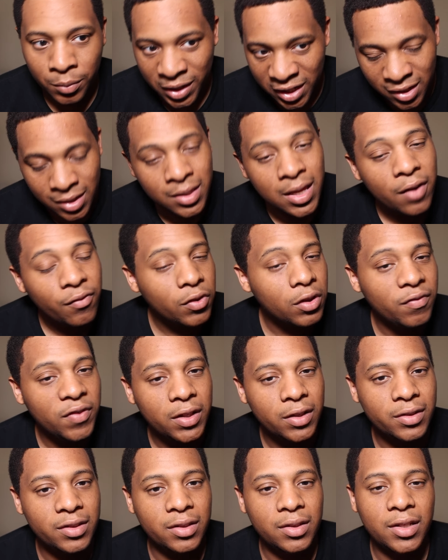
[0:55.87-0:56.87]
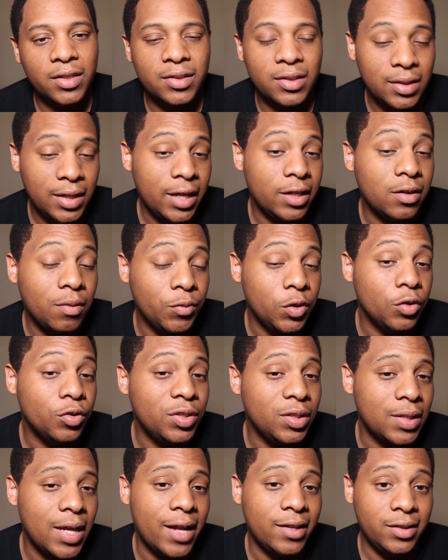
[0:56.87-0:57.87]
But he did that for the villains in this, and they end up
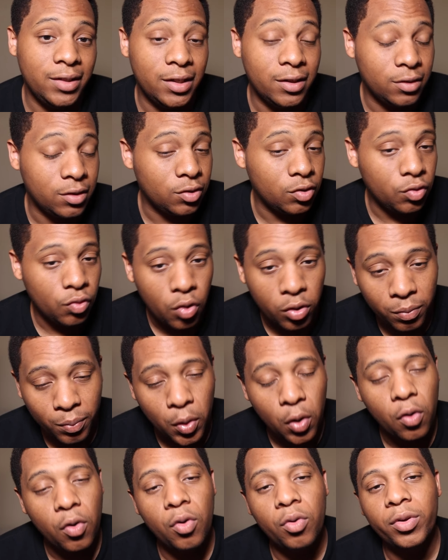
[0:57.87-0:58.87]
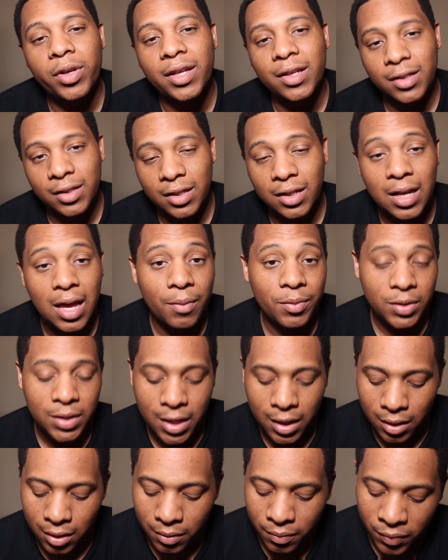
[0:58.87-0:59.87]
using that to get into the North Pole and kidnap
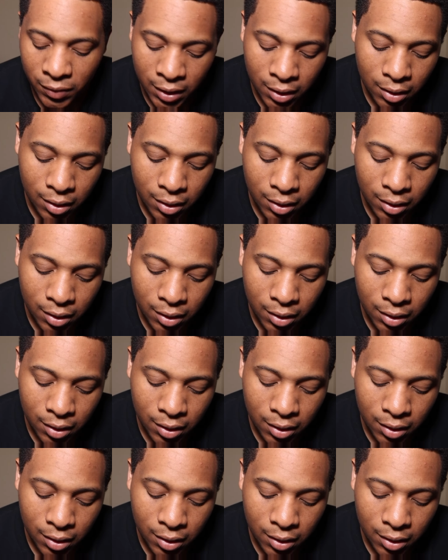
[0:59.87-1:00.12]
Santa.